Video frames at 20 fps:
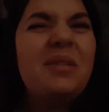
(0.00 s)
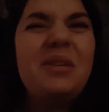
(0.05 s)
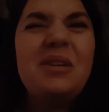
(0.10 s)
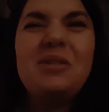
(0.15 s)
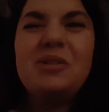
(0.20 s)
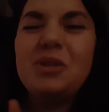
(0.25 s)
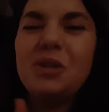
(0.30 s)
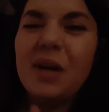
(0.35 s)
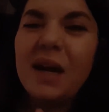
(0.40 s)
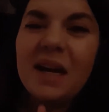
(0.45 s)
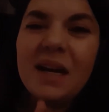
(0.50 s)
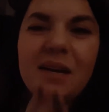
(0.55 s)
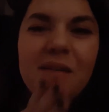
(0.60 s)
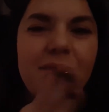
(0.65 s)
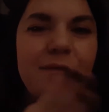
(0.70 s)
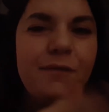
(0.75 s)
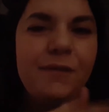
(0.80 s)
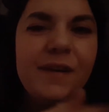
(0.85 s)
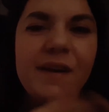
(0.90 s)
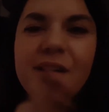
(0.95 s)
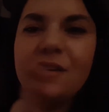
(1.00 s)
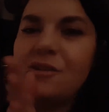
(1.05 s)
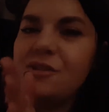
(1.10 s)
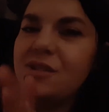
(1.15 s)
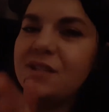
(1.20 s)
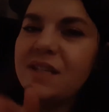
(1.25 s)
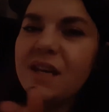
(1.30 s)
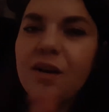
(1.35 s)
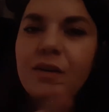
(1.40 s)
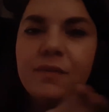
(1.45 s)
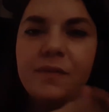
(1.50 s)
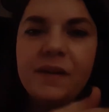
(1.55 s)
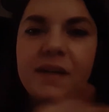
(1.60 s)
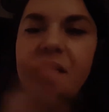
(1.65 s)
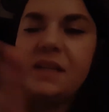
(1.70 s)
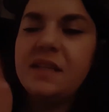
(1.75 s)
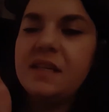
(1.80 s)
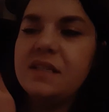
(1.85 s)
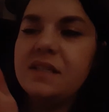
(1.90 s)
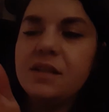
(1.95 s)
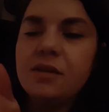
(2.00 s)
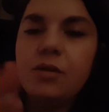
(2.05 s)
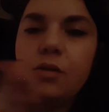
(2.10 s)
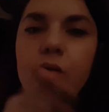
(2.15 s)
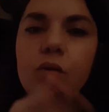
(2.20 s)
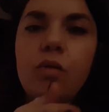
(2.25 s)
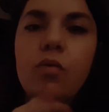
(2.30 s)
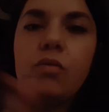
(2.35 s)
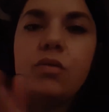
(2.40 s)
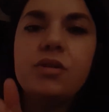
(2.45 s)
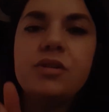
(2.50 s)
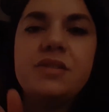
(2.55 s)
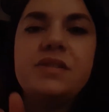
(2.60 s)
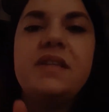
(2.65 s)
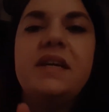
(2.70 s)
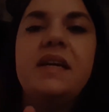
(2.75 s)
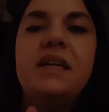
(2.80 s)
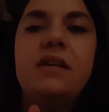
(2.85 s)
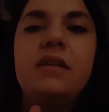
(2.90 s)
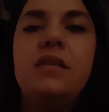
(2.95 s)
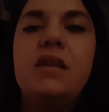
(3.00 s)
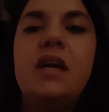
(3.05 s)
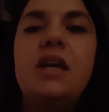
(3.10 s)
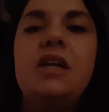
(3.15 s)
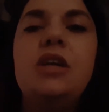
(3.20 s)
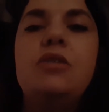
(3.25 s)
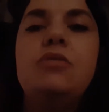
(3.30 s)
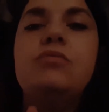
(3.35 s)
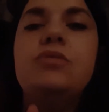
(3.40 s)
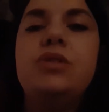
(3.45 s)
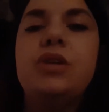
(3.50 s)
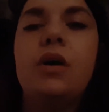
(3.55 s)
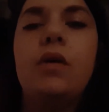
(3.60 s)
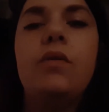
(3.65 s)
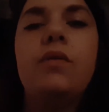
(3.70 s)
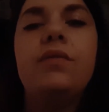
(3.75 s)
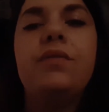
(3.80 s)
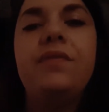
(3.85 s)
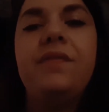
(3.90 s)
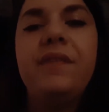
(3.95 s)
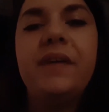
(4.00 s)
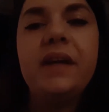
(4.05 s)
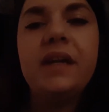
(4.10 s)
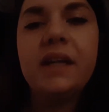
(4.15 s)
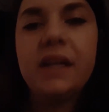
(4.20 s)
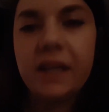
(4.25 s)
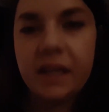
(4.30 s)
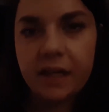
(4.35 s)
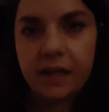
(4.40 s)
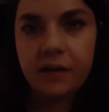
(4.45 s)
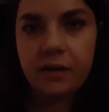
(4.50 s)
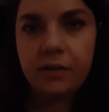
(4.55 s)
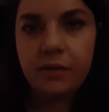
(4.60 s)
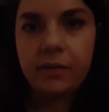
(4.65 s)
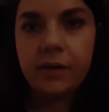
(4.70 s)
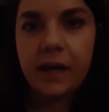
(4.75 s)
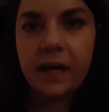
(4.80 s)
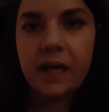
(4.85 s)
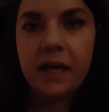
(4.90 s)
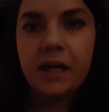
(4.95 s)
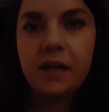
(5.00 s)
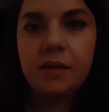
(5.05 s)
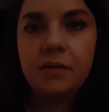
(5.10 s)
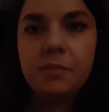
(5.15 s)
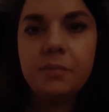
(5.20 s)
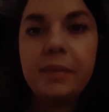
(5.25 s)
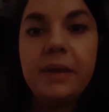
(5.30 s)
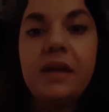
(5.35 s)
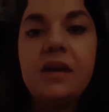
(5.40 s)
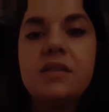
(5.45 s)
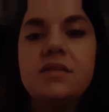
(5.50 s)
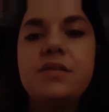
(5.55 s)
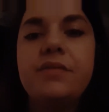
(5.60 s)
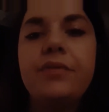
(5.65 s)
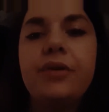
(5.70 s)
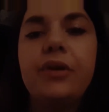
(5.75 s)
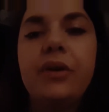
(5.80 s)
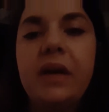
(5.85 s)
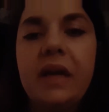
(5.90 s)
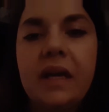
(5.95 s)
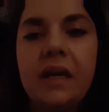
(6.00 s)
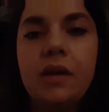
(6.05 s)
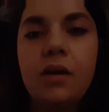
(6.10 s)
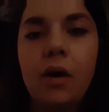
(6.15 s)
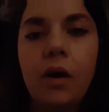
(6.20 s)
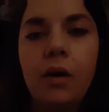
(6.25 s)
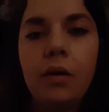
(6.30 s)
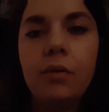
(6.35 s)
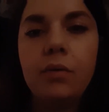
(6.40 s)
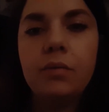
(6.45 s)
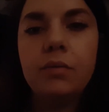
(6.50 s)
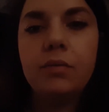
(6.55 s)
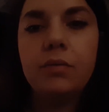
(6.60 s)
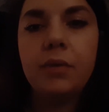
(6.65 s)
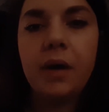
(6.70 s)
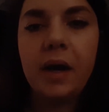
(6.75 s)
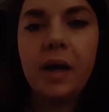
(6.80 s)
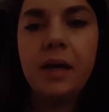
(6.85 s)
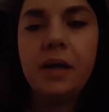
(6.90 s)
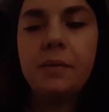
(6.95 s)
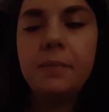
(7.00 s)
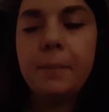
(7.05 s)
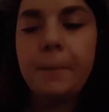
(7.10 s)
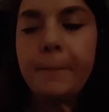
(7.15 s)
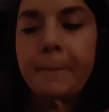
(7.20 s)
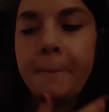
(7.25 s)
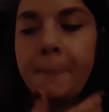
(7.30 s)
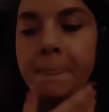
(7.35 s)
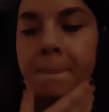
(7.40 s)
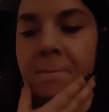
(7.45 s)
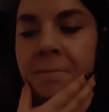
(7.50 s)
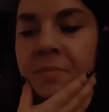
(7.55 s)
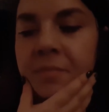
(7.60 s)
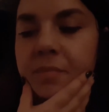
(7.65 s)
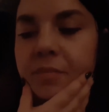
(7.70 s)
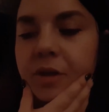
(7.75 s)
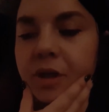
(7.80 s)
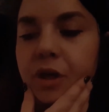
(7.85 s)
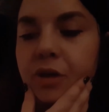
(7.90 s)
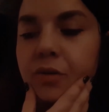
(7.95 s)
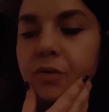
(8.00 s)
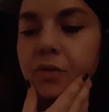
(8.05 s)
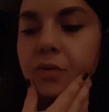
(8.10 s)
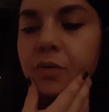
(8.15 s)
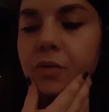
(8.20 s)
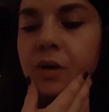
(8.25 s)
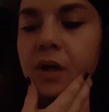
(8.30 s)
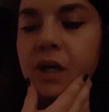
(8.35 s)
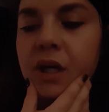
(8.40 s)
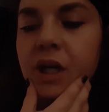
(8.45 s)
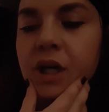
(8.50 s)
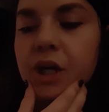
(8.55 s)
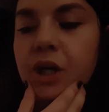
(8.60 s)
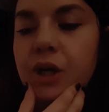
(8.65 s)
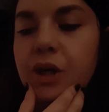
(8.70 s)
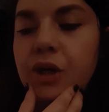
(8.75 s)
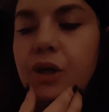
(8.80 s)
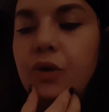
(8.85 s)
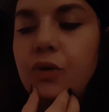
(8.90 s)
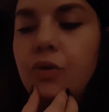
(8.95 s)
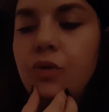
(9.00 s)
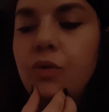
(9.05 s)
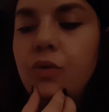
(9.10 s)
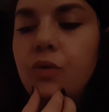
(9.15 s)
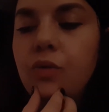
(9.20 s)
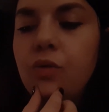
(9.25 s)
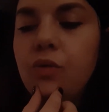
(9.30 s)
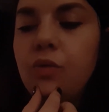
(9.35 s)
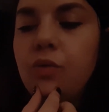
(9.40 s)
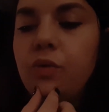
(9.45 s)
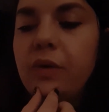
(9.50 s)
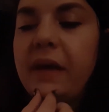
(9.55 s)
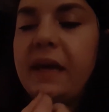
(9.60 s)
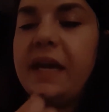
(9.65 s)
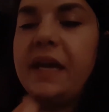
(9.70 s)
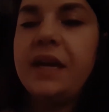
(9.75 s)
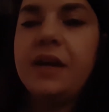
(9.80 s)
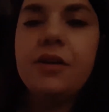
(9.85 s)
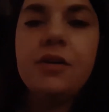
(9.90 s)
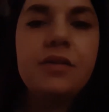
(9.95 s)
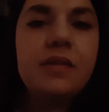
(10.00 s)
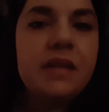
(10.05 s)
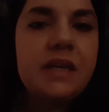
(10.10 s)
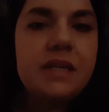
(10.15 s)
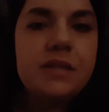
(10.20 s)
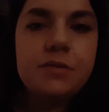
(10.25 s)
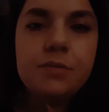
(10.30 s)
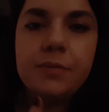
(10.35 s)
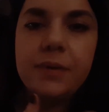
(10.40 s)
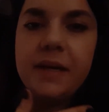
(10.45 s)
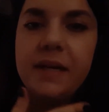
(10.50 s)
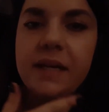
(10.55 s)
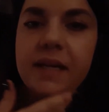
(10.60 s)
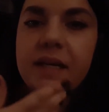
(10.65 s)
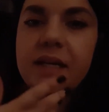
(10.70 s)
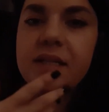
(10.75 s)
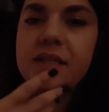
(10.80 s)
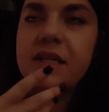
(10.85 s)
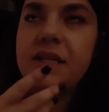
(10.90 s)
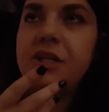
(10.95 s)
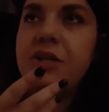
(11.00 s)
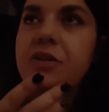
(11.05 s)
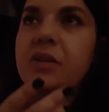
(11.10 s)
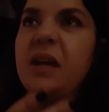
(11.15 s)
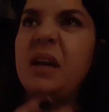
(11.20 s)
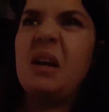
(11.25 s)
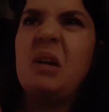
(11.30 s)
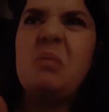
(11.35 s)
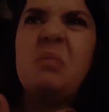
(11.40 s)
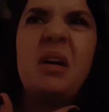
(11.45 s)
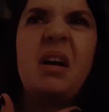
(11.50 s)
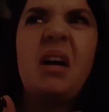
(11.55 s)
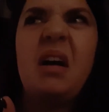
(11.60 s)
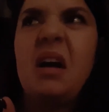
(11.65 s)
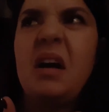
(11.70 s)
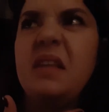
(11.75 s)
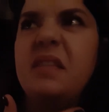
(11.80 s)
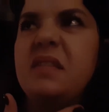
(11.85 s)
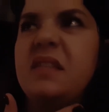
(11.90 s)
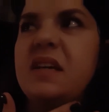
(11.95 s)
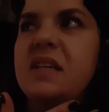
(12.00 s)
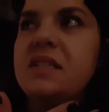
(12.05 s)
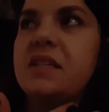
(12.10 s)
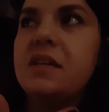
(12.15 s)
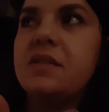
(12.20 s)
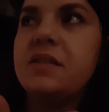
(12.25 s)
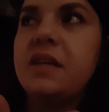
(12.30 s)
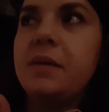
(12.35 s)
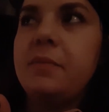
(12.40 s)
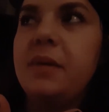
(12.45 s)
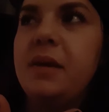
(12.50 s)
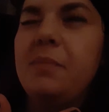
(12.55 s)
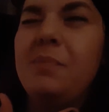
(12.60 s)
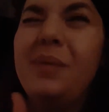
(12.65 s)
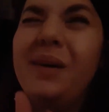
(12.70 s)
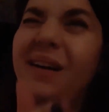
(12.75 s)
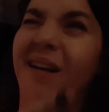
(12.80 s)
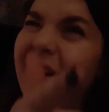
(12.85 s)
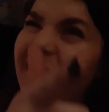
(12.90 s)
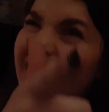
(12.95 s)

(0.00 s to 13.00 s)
try to fit yourself into these little corners that you don't fit in, okay? Because of your ego, right? You hear these readings and you're like, "Oh my god, that sounds like me." But